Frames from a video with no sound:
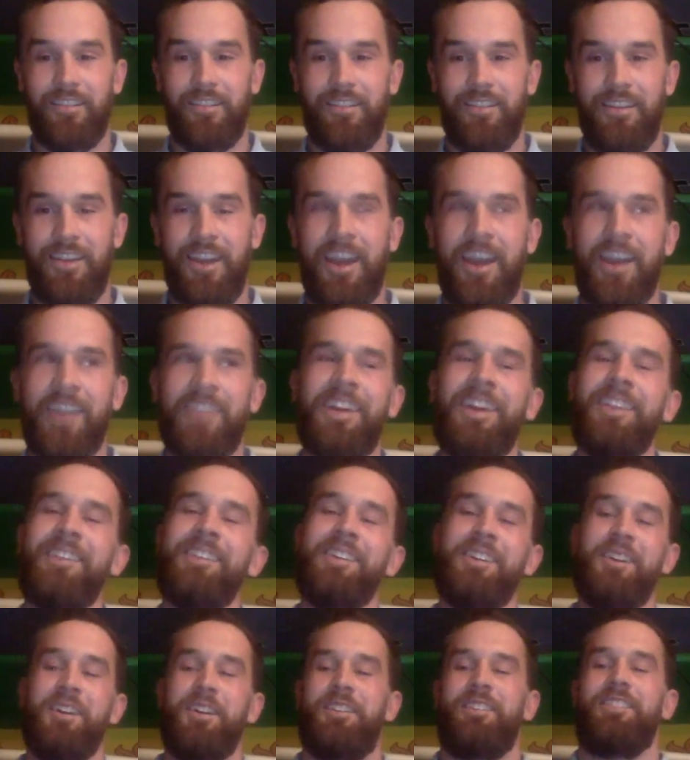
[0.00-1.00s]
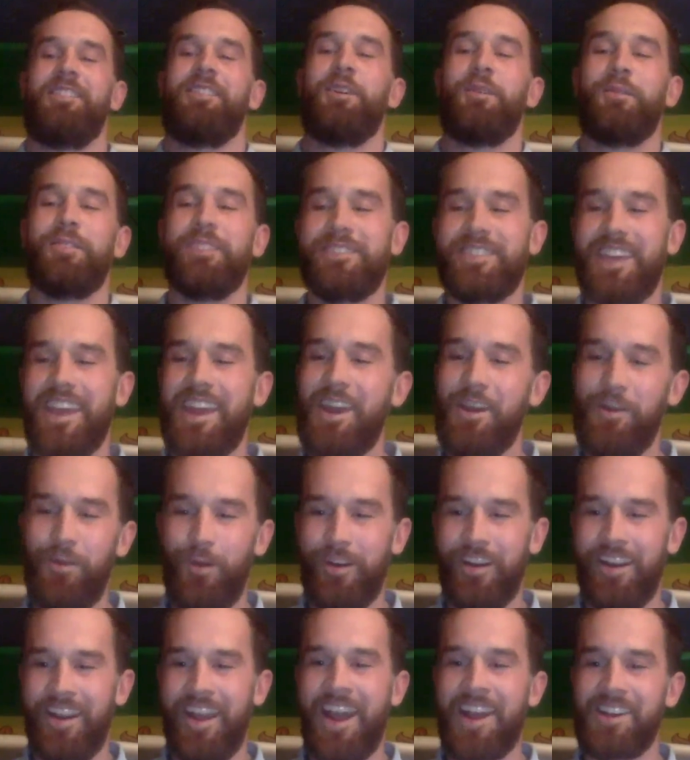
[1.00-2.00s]
Yeah, and then, you know, the day when
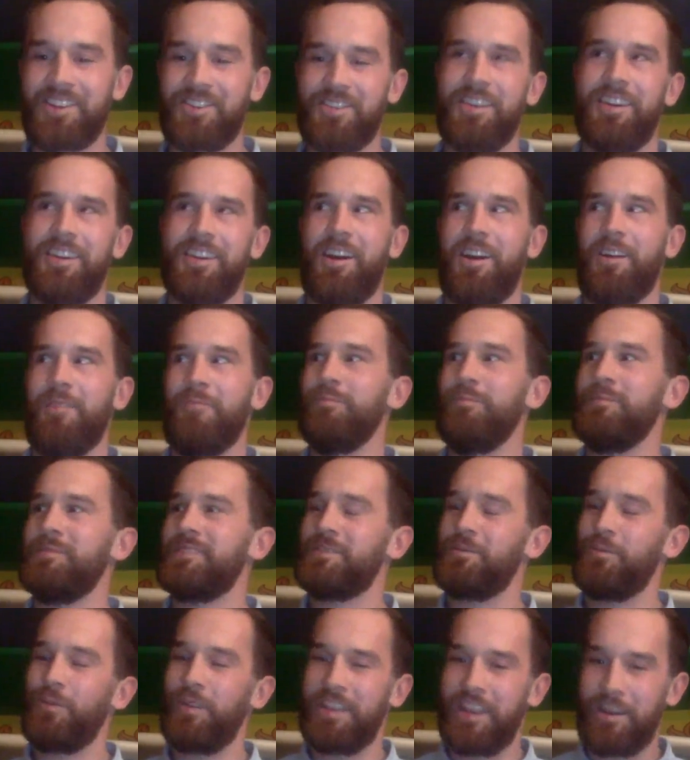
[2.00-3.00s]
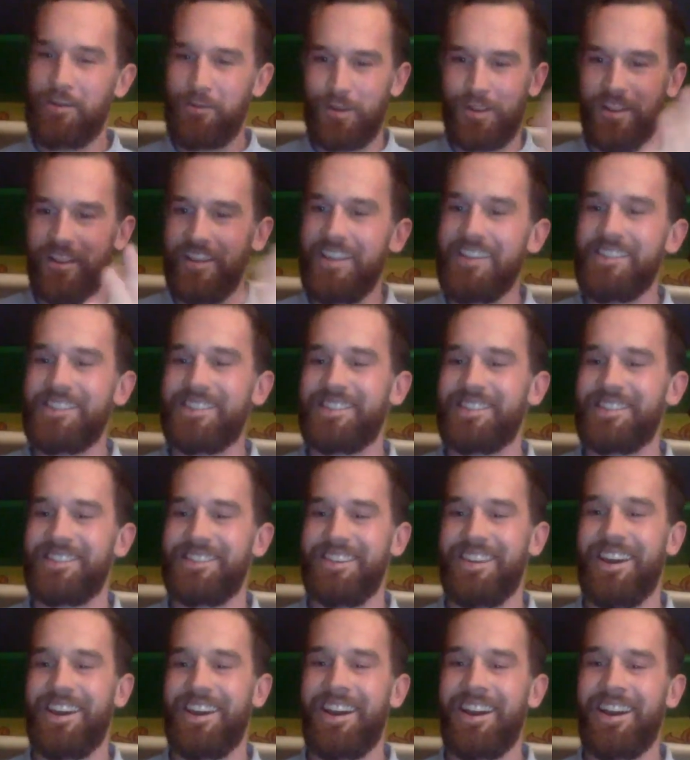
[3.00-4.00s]
it actually comes and when they release
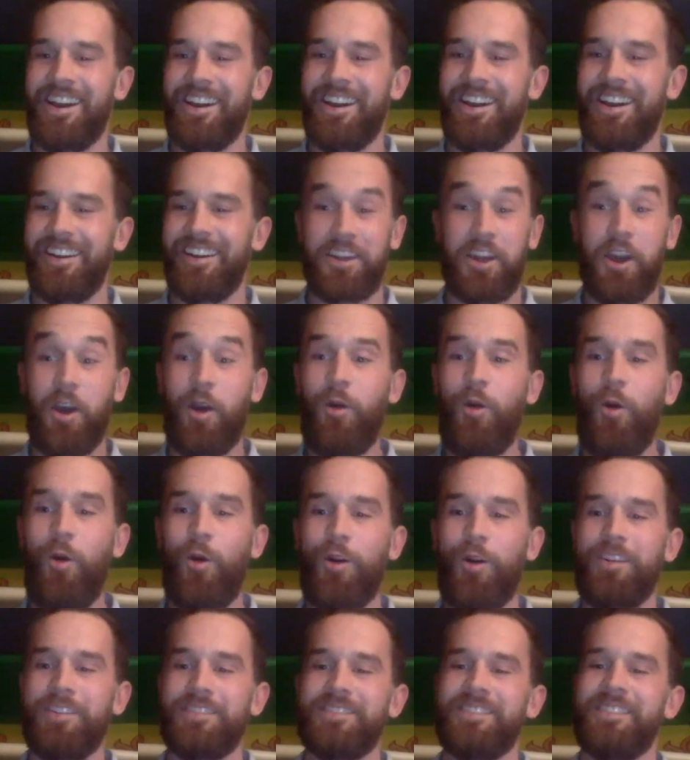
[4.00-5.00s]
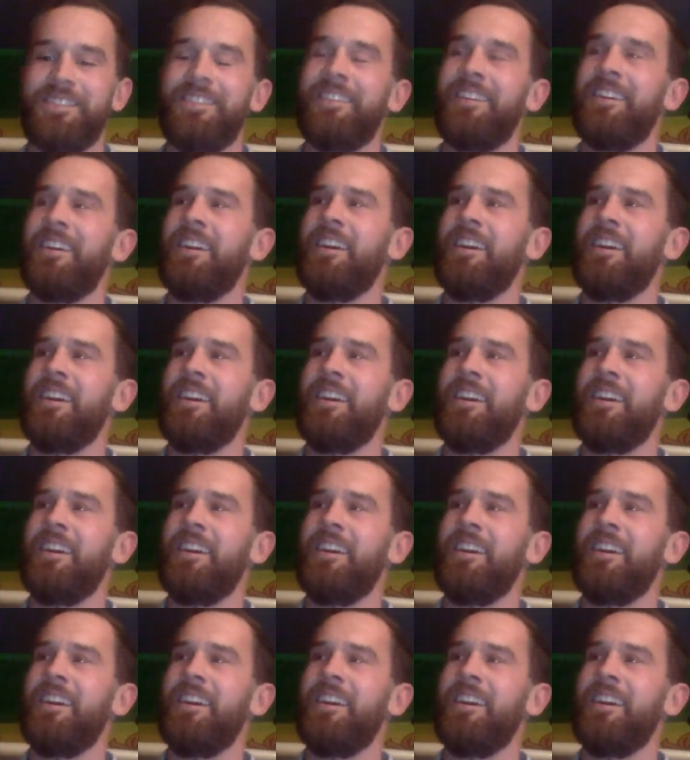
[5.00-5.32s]
the cohorts, and